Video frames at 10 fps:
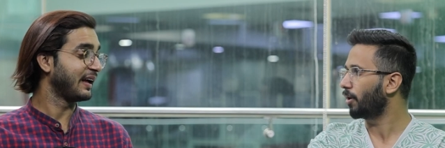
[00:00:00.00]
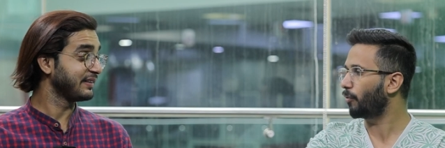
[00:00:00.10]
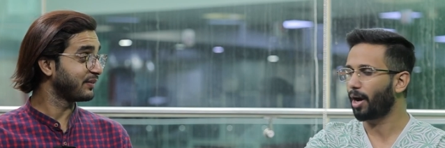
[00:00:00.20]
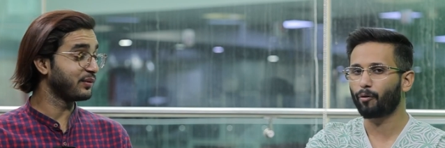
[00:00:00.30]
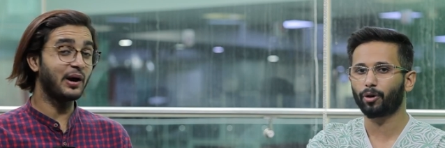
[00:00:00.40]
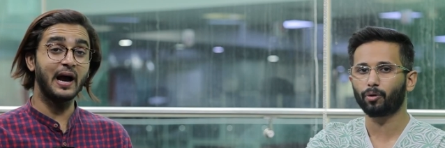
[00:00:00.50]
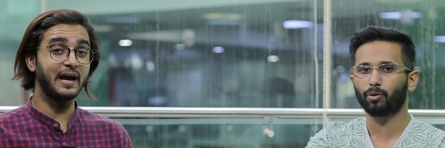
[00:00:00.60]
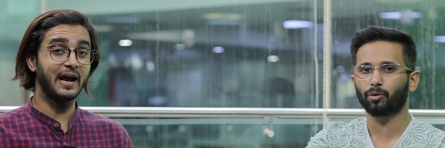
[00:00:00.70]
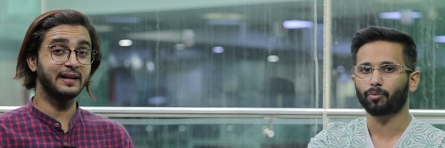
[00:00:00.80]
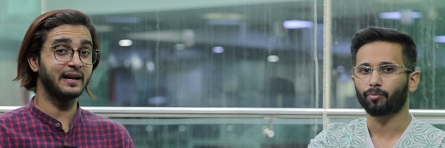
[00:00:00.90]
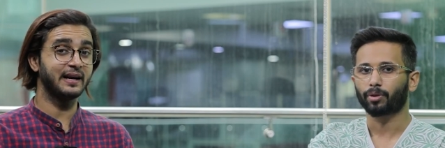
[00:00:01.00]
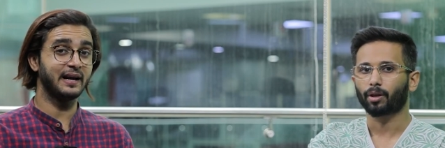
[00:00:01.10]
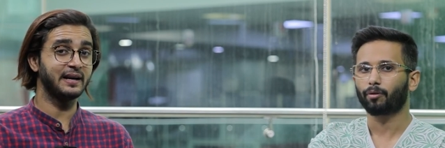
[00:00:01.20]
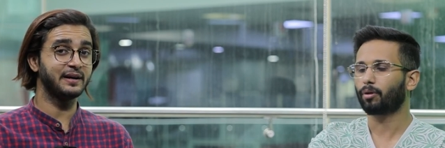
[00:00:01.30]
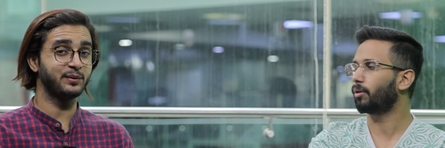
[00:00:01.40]
Speaker 1: why would you I,
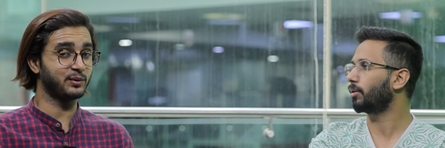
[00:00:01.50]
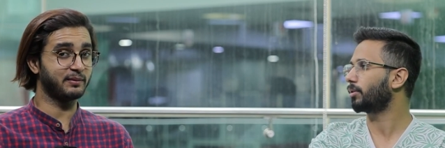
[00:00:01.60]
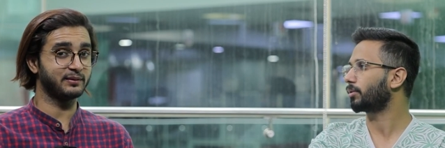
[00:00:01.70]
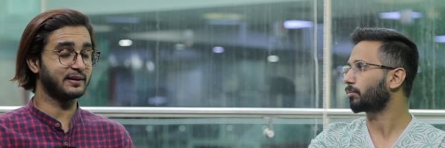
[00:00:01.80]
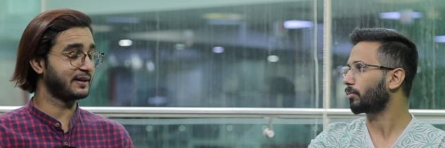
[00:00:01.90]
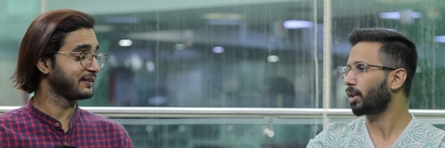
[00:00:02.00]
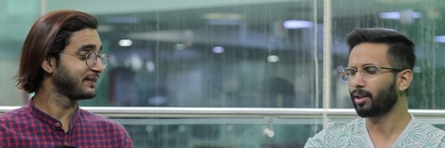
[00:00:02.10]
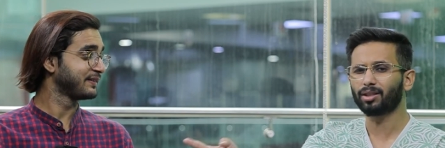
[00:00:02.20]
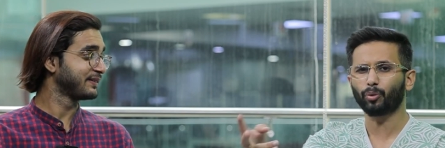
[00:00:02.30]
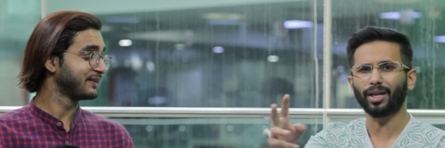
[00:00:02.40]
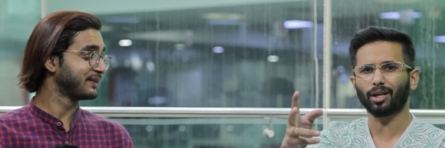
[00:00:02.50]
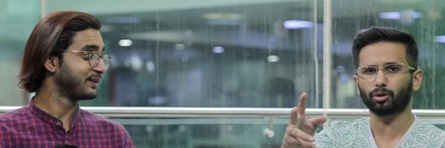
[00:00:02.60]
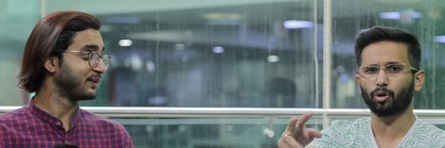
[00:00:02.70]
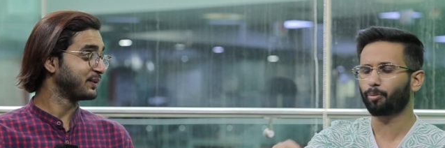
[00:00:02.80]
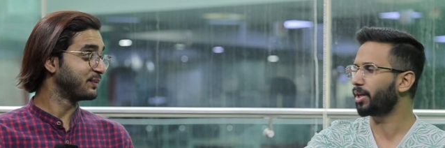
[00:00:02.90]
I,
Speaker 2: I, didn't know about that
Speaker 1: there's a
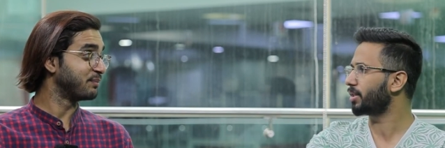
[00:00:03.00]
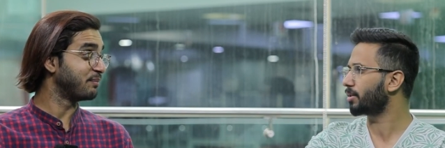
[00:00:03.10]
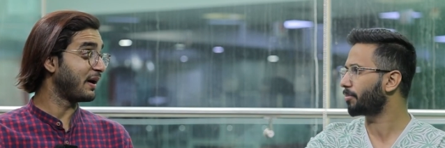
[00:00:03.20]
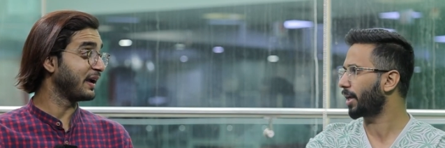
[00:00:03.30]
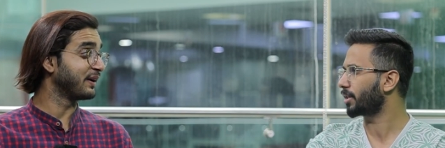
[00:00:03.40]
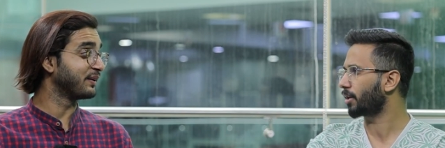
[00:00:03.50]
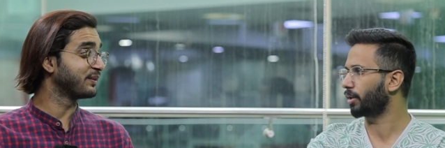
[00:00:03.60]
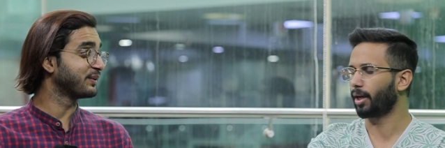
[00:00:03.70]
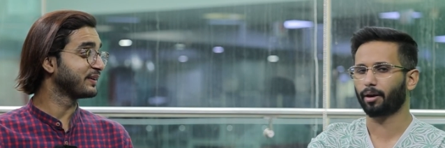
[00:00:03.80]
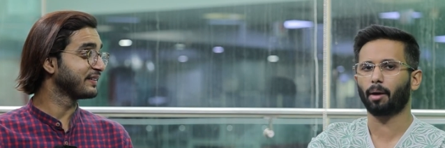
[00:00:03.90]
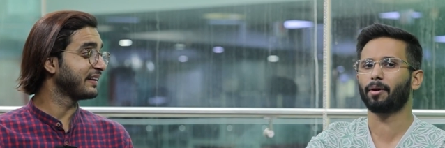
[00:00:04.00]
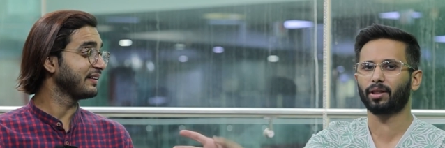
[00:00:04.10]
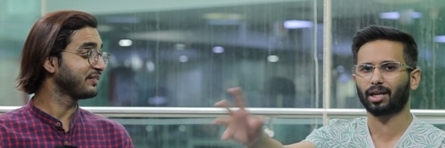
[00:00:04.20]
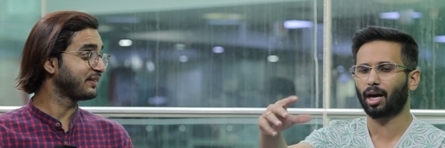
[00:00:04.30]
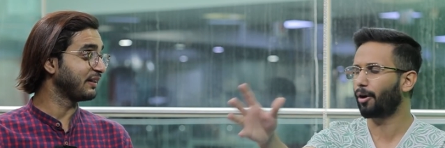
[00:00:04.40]
20,000 rupees wow. price cut there I mean That's
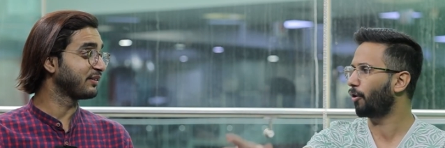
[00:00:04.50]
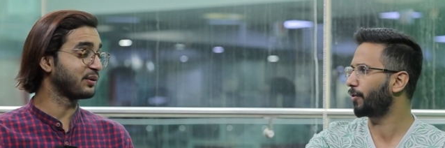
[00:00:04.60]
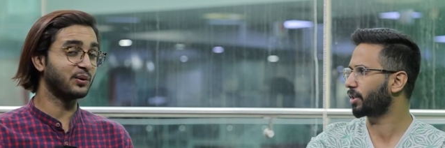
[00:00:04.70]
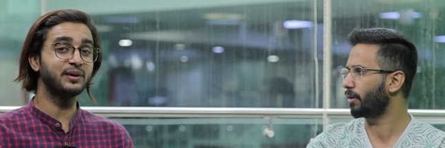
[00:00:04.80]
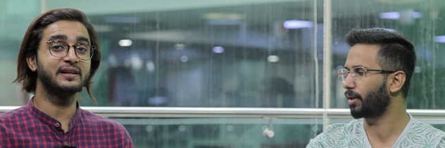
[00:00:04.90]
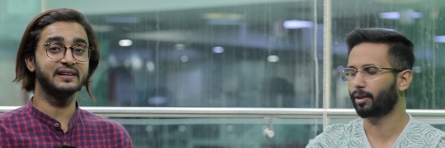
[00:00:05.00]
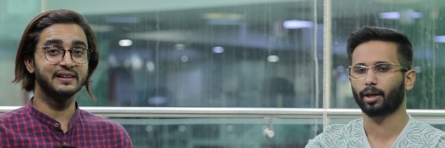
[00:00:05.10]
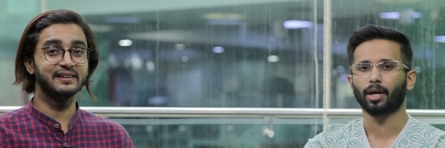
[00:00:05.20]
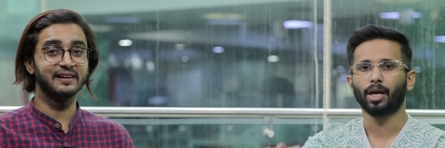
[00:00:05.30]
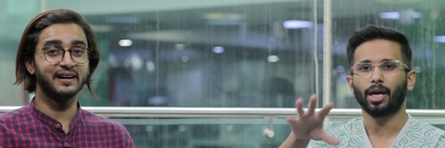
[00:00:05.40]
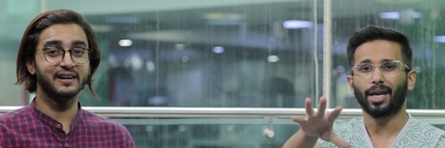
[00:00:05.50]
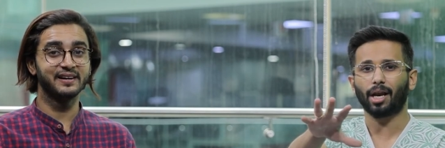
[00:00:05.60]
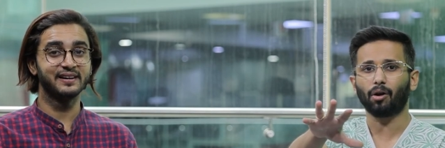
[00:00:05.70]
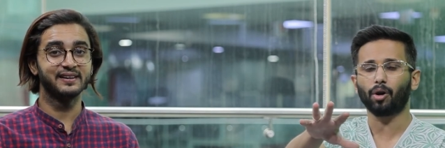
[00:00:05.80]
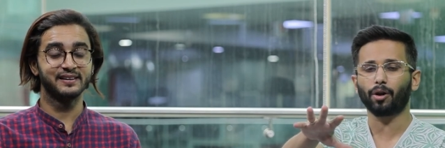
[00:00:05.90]
with the card offers and everything
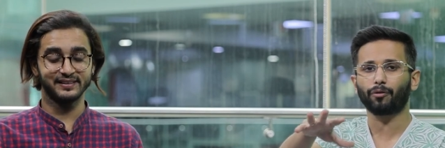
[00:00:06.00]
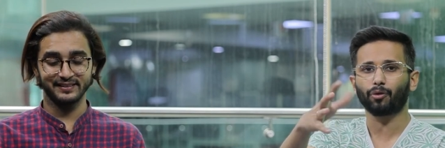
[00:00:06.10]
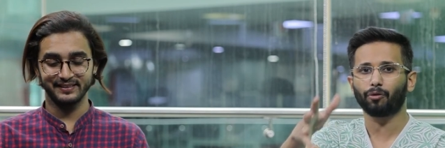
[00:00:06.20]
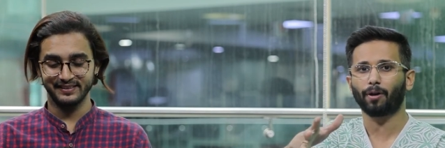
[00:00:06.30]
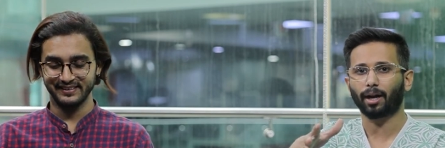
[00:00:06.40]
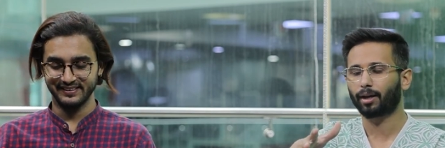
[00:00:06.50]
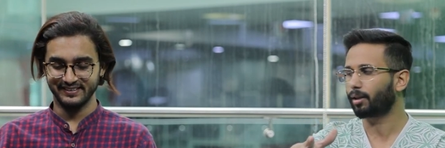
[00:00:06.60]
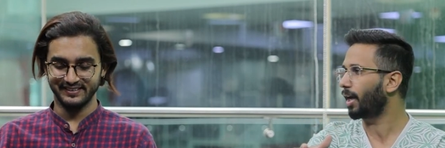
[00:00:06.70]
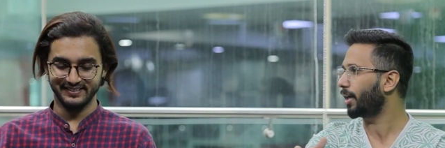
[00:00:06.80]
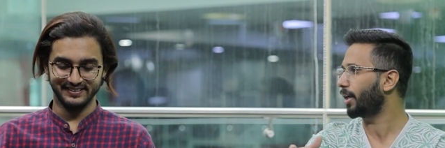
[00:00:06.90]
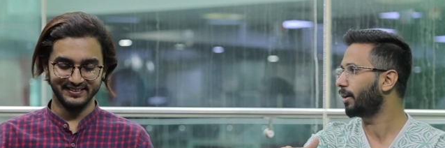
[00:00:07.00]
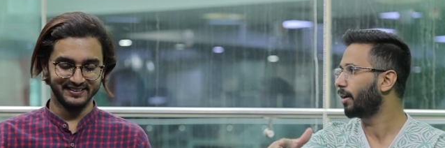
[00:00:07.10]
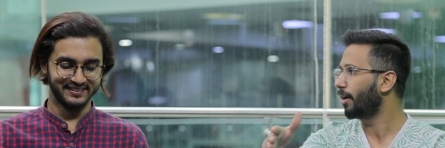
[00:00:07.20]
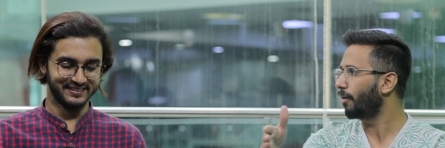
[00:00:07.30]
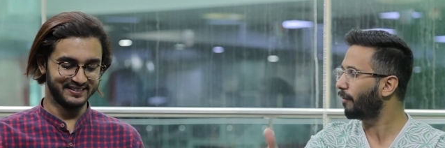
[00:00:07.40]
now if you factor that in
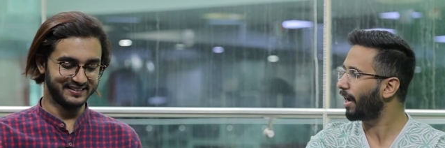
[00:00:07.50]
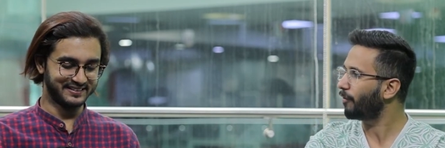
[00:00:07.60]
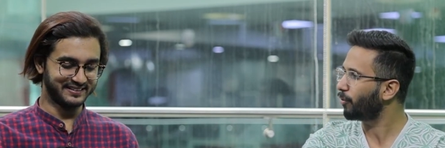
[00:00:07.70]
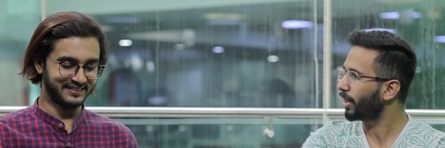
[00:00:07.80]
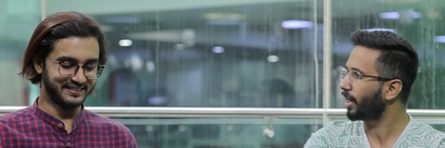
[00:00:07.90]
why would